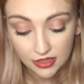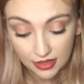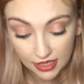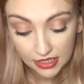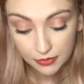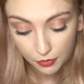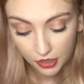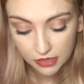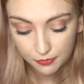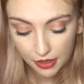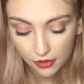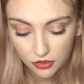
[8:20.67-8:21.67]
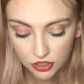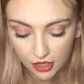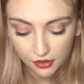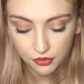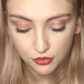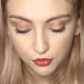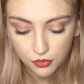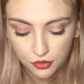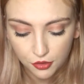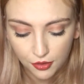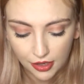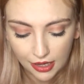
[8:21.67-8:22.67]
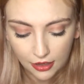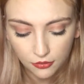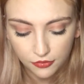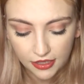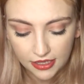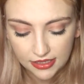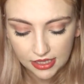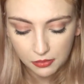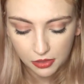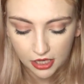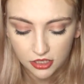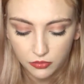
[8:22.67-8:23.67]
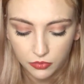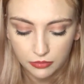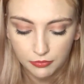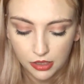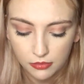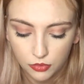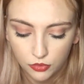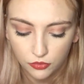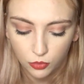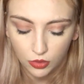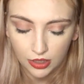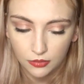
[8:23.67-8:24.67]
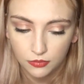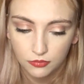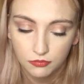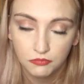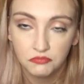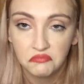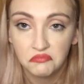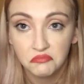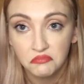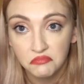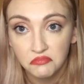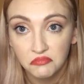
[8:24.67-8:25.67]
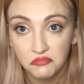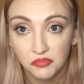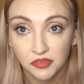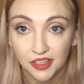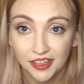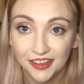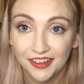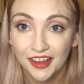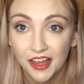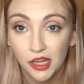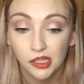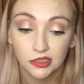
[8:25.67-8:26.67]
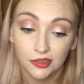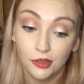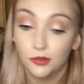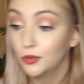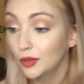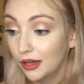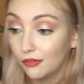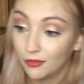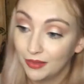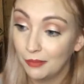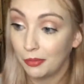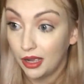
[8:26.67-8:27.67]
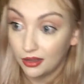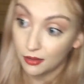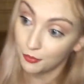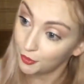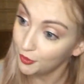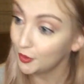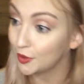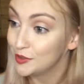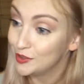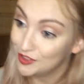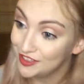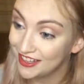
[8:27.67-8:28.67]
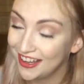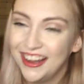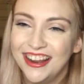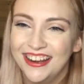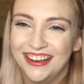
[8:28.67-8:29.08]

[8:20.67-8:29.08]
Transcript: These pressed powder shadows also allow for easy application with minimal fallout. There's a lot of fallout from that black that broke, just saying.